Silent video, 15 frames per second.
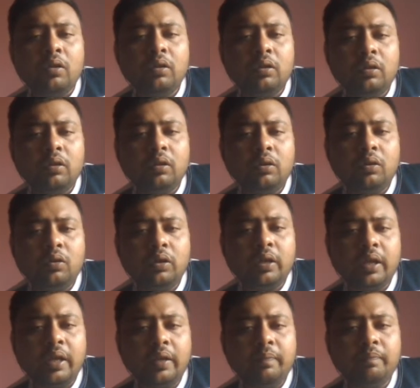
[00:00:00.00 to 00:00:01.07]

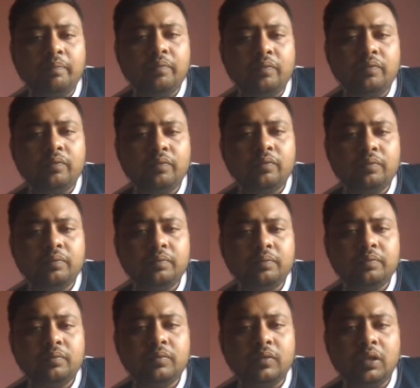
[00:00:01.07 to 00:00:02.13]
Okay,
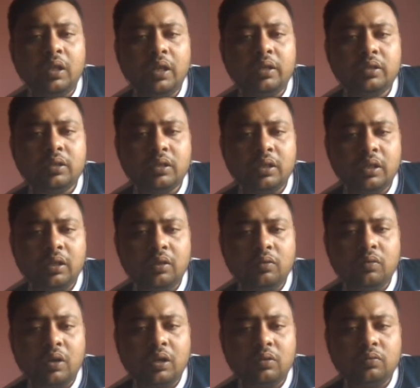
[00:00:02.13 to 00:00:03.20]
let's see
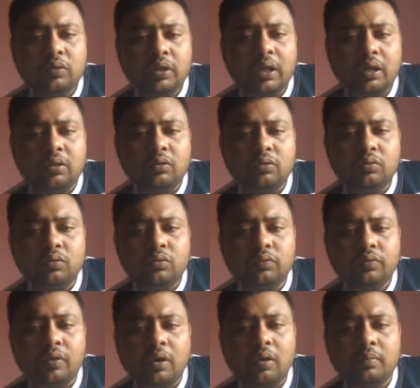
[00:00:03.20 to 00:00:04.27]
what we can do
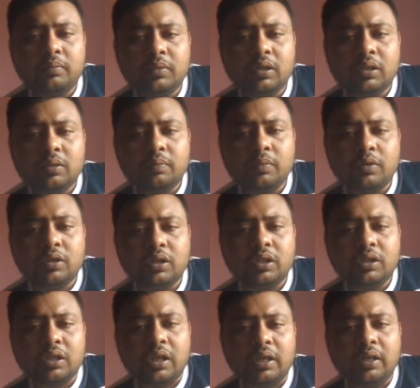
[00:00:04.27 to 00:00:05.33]
from this
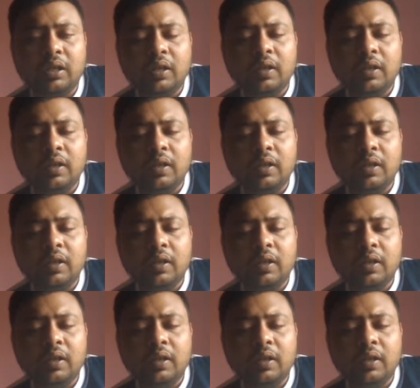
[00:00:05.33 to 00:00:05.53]
position.